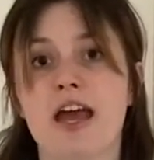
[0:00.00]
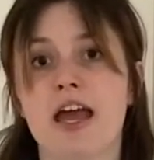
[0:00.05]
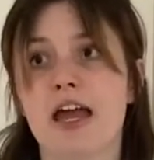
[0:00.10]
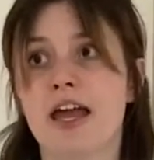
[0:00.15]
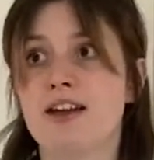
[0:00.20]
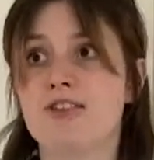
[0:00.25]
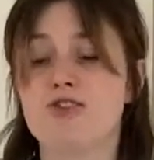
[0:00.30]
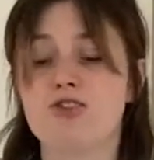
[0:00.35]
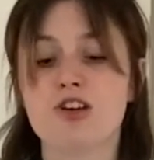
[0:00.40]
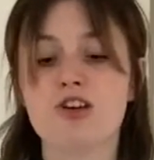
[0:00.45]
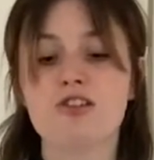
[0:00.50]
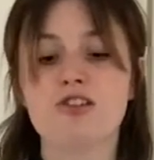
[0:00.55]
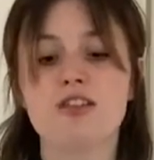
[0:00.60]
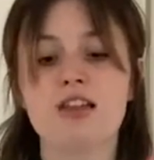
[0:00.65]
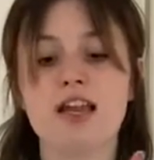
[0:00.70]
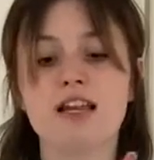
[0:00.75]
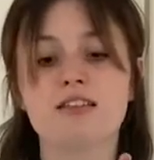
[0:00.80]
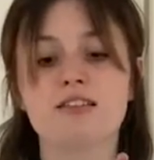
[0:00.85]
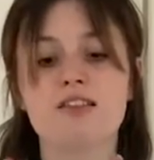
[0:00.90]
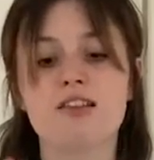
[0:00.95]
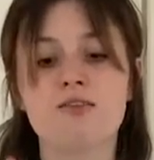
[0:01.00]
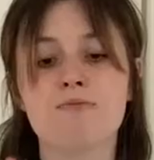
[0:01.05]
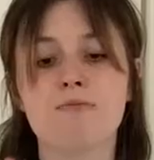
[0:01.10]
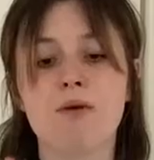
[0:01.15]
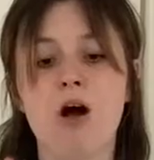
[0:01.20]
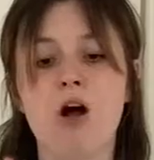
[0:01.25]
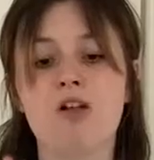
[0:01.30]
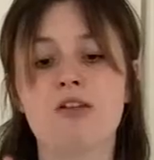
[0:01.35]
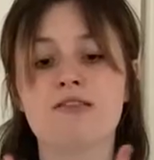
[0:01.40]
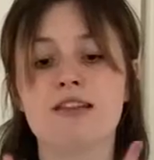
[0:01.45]
And just like this
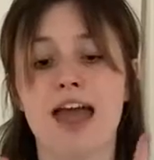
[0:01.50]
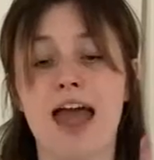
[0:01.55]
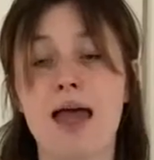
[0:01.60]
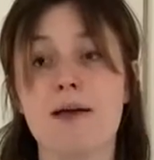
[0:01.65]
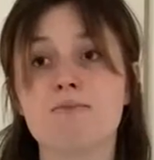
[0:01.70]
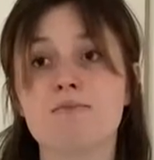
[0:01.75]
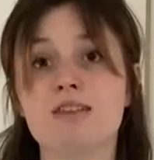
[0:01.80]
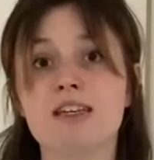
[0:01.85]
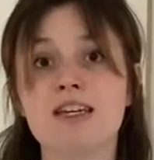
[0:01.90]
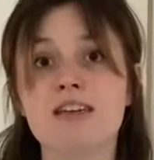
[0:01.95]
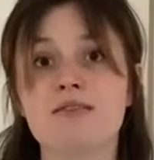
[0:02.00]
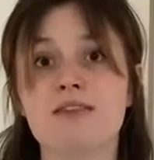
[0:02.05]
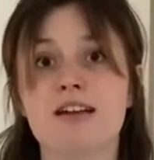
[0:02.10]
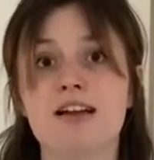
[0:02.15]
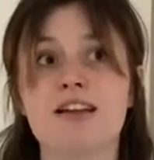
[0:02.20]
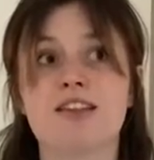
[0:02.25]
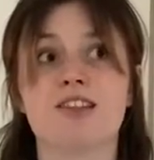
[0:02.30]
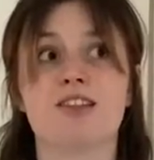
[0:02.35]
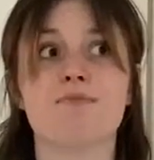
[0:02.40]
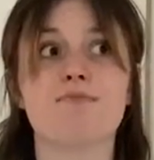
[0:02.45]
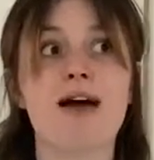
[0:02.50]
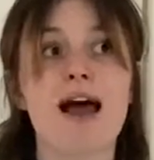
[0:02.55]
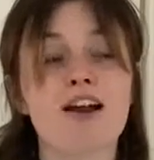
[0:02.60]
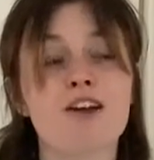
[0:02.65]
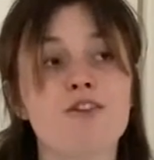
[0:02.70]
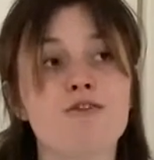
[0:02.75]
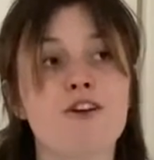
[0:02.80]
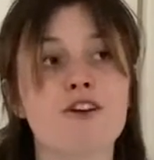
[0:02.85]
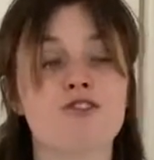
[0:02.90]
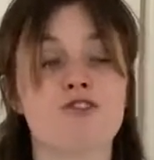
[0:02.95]
ball is empty, the
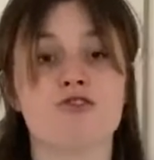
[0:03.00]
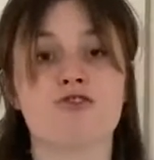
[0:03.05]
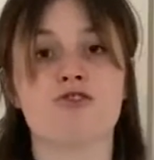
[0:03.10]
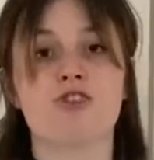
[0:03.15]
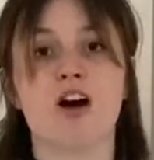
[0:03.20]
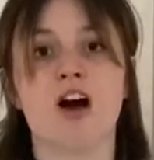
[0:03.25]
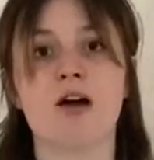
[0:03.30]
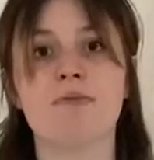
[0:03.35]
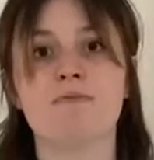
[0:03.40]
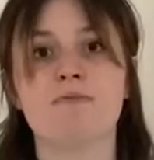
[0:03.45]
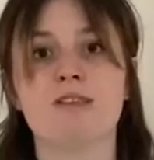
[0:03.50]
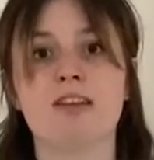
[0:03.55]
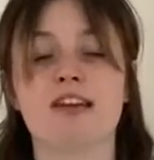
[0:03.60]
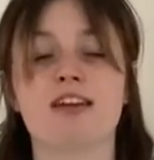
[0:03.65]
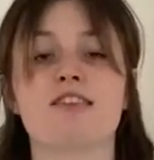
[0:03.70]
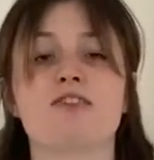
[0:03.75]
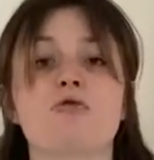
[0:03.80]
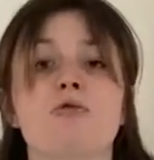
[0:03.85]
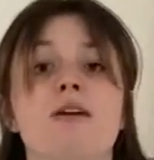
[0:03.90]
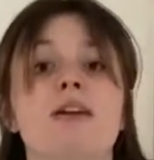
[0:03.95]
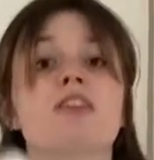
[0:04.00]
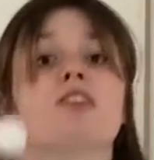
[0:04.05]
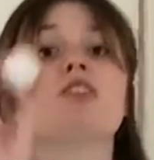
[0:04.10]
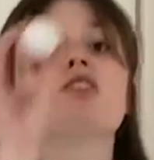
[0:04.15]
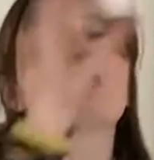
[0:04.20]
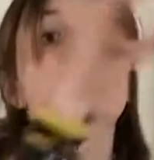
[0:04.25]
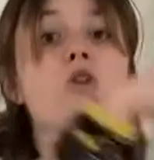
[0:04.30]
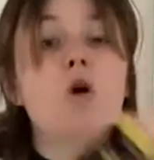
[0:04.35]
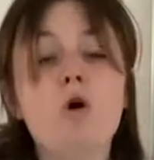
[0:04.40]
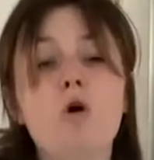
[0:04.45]
macrophage's job is to
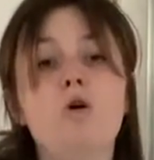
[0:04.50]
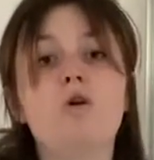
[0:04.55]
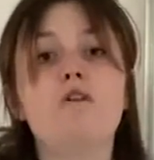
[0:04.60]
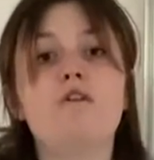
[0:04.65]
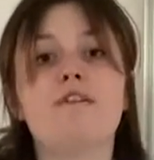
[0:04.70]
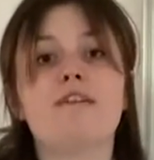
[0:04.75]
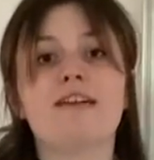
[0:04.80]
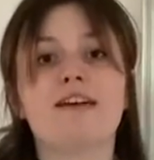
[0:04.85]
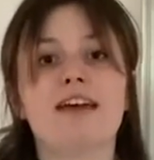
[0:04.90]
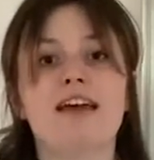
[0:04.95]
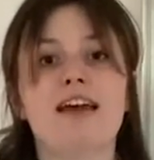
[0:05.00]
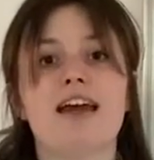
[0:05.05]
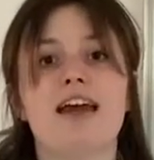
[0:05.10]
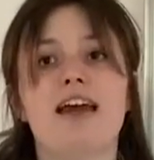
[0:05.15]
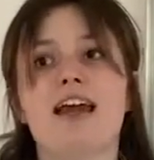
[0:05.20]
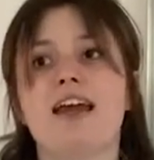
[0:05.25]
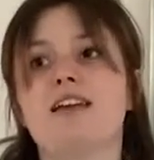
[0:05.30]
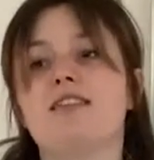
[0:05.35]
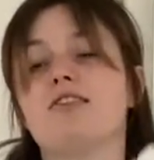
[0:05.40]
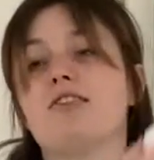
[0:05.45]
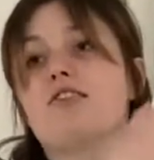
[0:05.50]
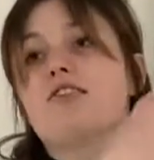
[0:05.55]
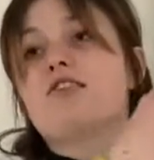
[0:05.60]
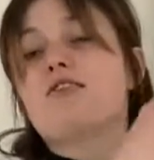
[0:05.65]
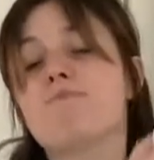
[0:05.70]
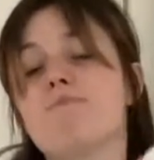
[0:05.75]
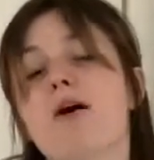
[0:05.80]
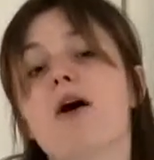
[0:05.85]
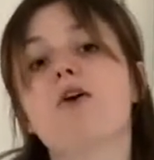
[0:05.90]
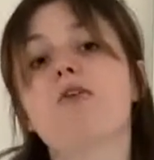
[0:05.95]
engulf and
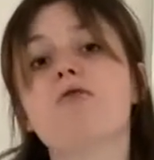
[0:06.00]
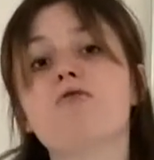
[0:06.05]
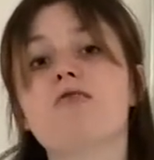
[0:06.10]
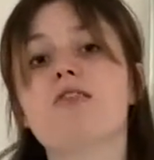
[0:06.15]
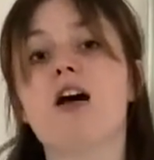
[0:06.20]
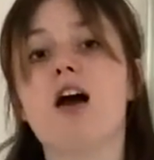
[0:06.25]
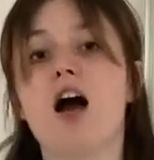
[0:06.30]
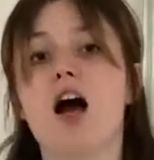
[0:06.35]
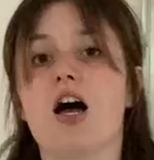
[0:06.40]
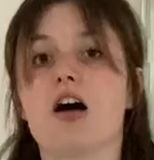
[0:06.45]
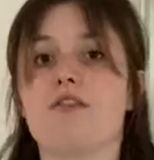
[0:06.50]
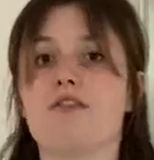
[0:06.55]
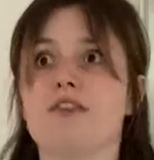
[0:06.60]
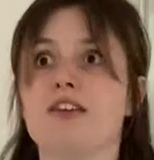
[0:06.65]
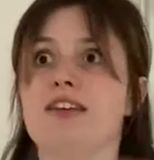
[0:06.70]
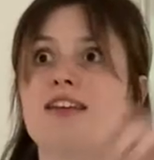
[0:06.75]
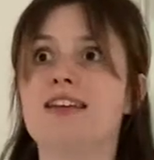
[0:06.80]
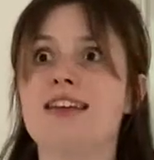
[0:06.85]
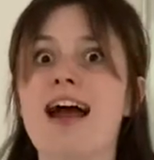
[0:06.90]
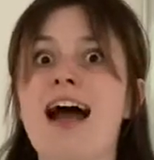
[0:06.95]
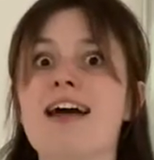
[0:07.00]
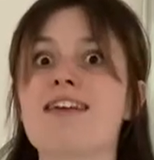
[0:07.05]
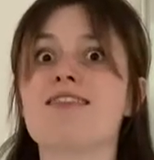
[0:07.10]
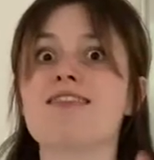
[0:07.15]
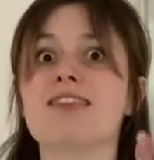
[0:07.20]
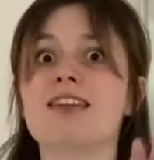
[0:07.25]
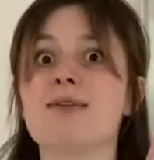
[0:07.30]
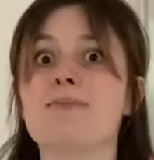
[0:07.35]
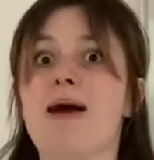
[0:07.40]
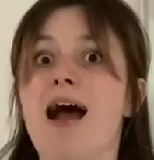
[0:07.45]
dispose of a
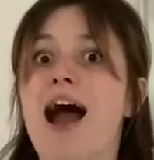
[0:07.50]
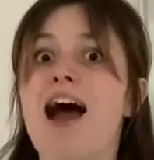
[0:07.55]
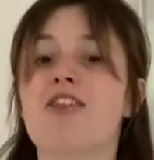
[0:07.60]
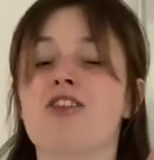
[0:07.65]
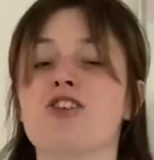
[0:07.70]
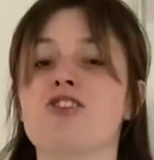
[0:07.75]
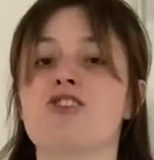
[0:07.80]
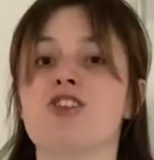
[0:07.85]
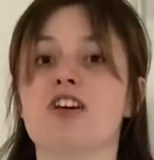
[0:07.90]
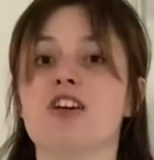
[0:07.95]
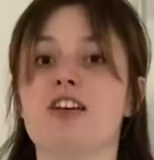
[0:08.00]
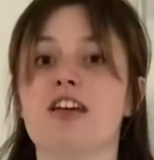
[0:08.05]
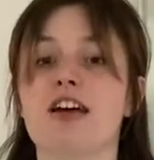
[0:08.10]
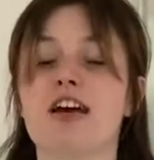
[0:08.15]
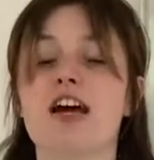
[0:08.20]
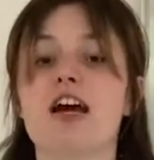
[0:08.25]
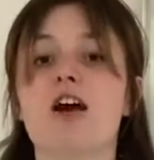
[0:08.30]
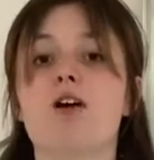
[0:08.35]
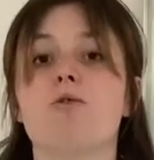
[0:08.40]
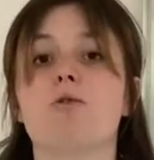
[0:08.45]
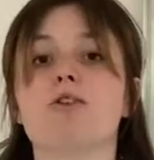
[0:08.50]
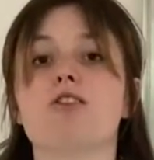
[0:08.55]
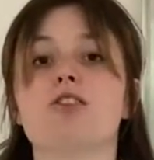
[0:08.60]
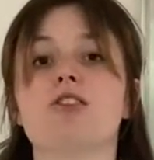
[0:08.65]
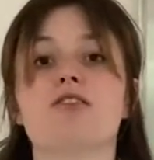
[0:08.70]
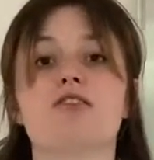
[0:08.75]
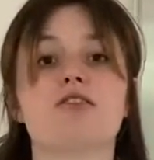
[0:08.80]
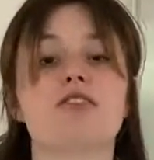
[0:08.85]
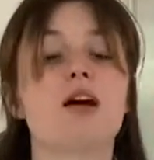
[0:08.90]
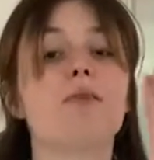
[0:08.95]
nasty pathogen, which
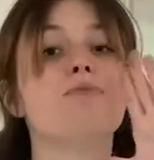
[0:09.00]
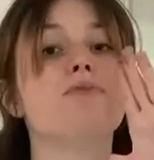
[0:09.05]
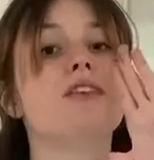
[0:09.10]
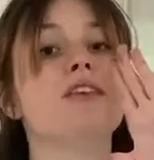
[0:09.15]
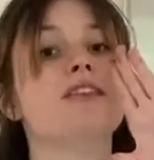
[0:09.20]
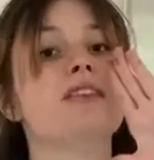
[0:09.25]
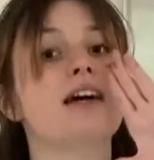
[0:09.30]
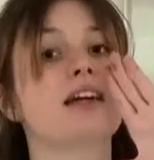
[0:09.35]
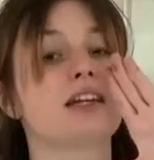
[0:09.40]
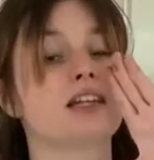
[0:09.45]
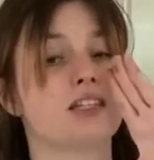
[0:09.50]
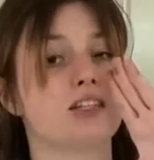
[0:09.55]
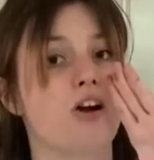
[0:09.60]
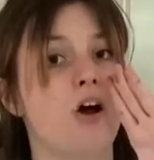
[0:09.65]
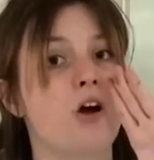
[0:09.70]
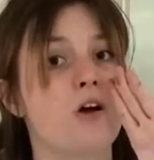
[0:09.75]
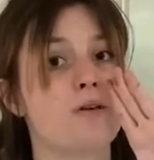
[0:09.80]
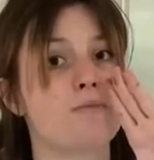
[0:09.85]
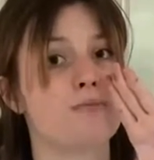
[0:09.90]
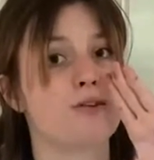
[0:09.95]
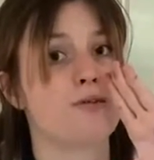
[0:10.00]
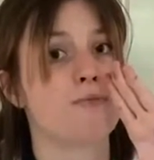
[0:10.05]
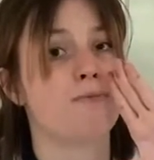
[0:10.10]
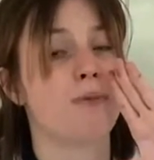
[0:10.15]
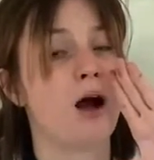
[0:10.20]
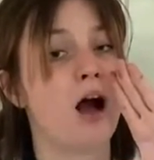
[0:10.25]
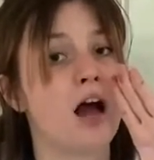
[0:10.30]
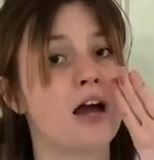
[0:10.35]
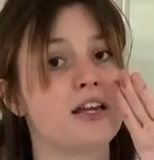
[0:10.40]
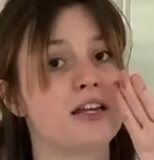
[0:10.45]
is something that can harm your
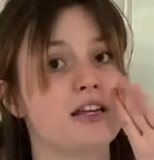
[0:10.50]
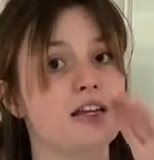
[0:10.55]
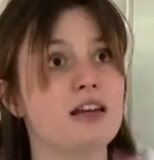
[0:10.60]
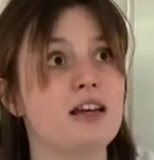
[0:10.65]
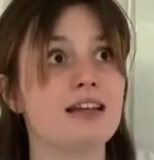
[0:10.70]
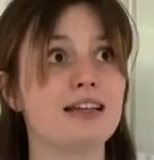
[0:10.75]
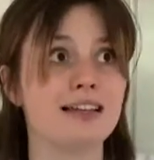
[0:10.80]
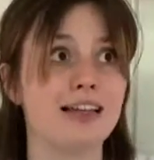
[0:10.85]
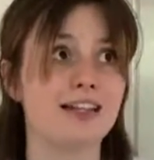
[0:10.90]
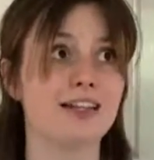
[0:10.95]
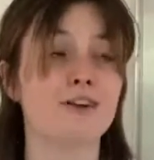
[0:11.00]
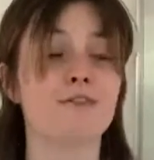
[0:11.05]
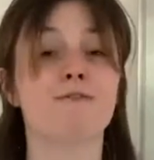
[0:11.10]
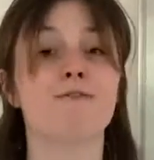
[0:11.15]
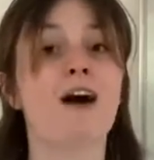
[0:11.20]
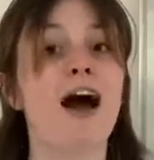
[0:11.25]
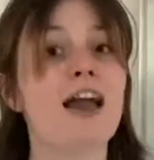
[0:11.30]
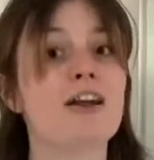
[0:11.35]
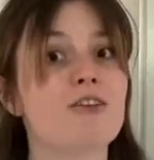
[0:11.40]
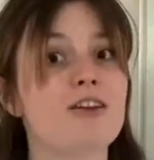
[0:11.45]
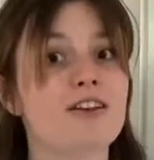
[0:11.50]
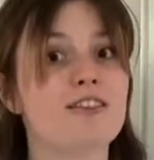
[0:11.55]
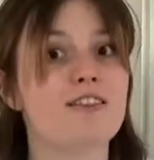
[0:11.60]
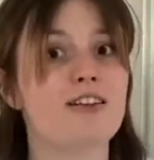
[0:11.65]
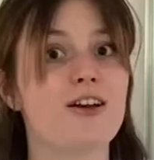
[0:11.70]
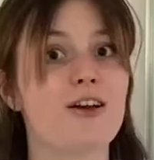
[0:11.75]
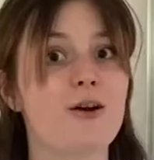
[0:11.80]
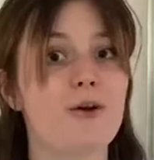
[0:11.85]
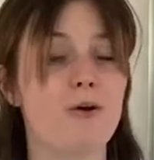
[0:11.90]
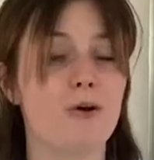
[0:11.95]
body, like a virus
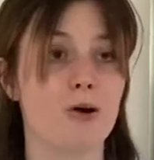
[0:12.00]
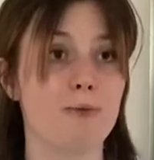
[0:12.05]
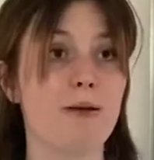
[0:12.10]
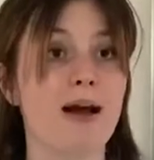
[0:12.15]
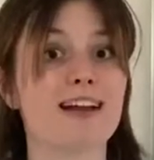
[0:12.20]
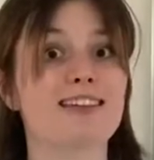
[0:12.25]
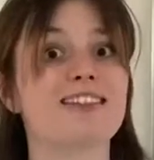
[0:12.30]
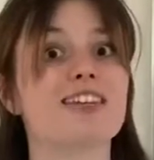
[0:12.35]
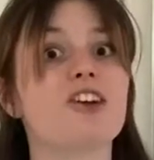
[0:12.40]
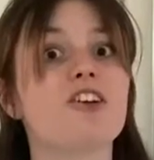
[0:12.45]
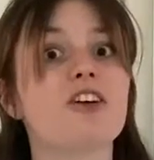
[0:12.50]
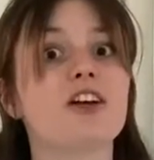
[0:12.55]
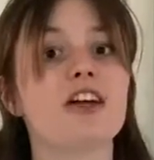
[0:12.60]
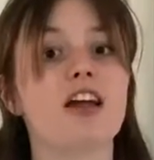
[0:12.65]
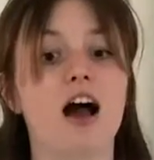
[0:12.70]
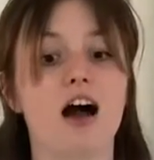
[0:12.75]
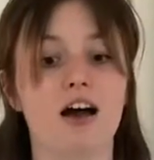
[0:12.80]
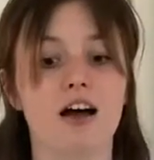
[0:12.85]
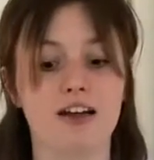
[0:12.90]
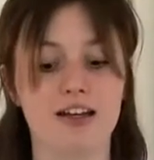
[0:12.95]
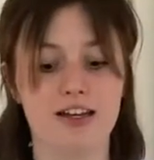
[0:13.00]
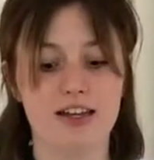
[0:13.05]
or bacteria.